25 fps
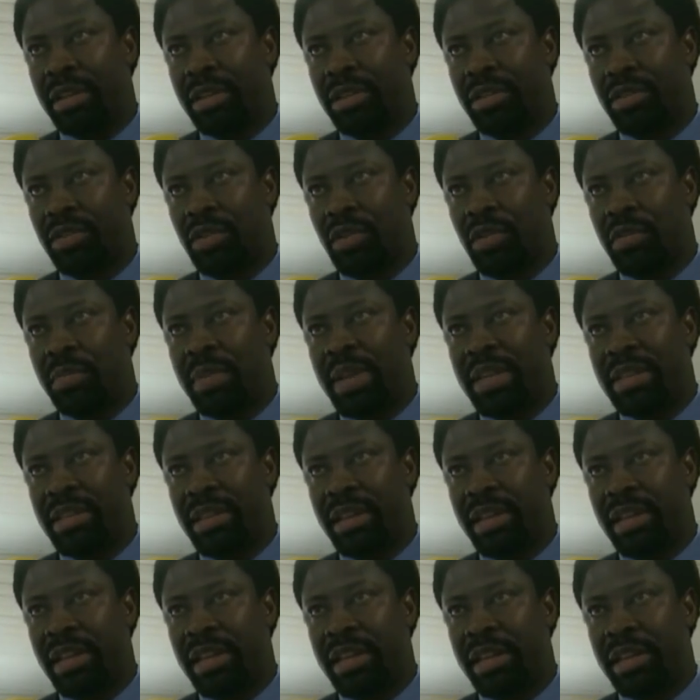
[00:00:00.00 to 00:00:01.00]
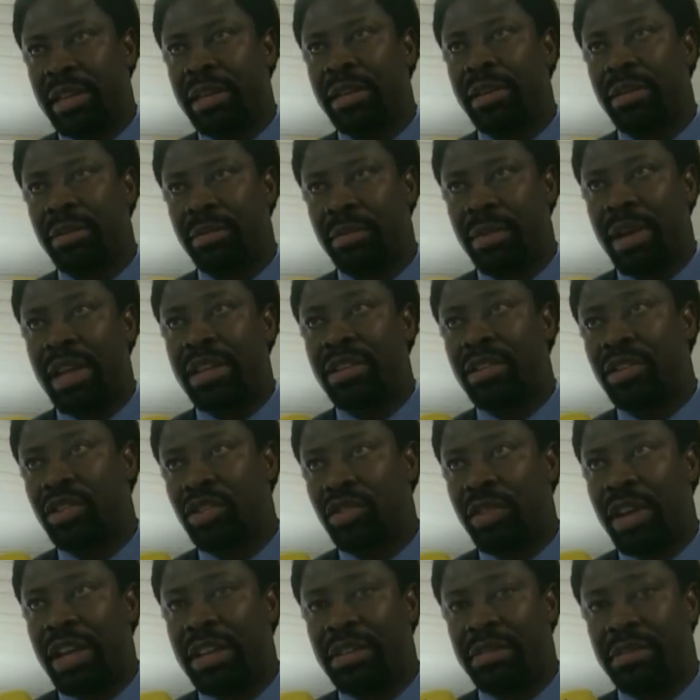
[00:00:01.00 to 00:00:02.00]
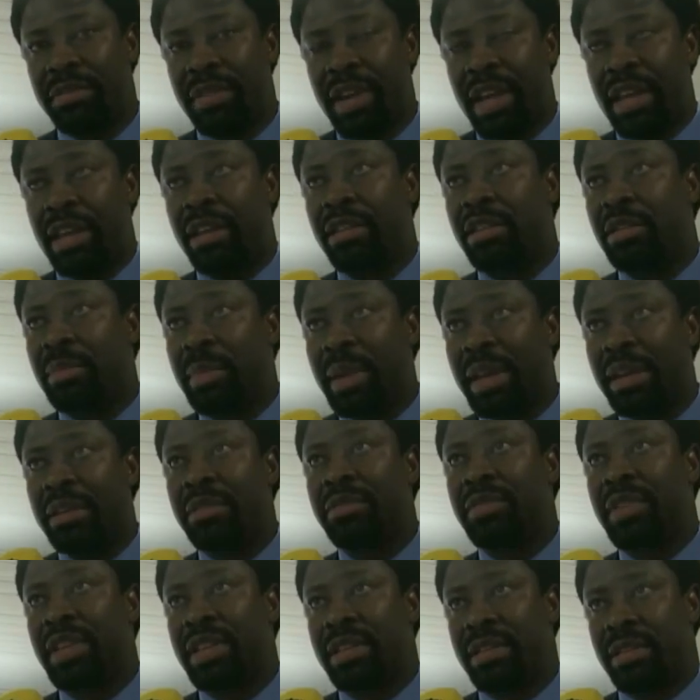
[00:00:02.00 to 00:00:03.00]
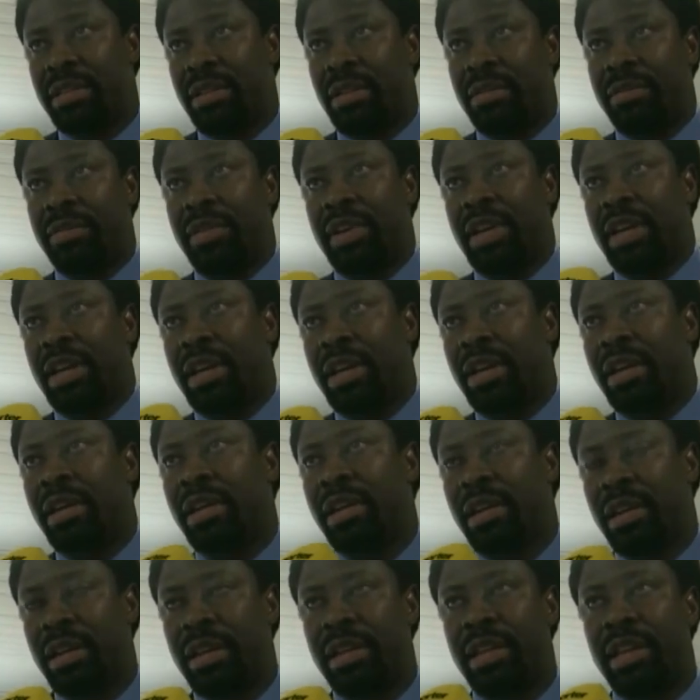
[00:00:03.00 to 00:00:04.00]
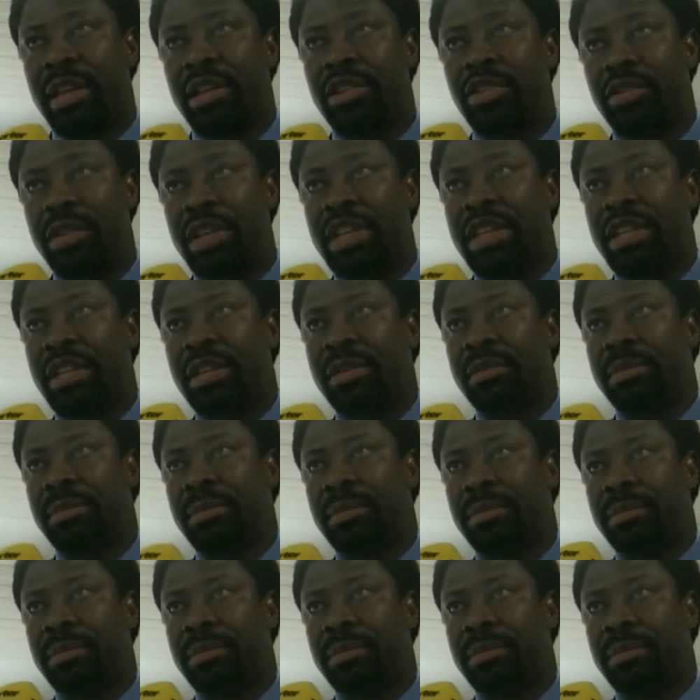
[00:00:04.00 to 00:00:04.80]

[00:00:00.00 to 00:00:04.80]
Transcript: So basically, we are just trying to find out the benefits of the treaty.